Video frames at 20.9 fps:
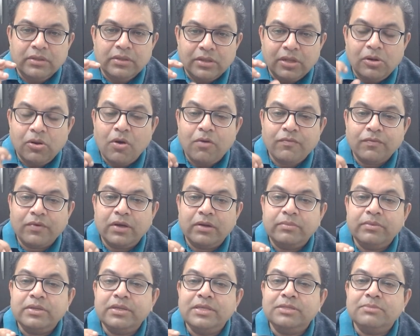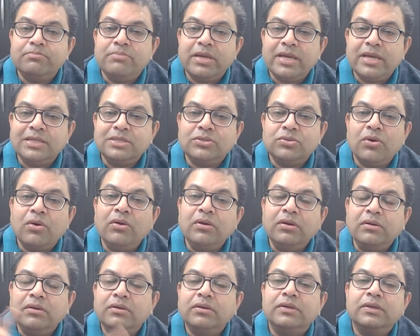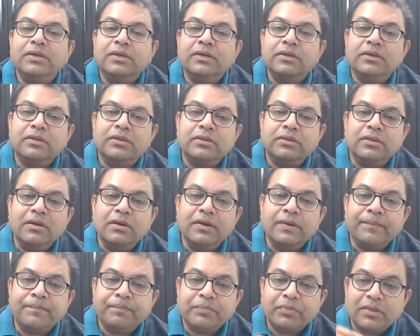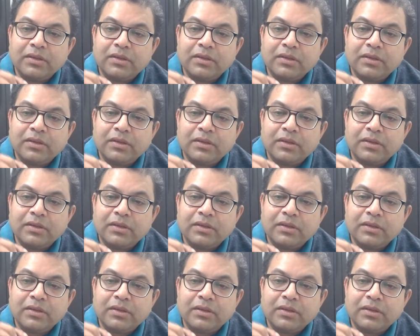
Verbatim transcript: the law of karma is based on the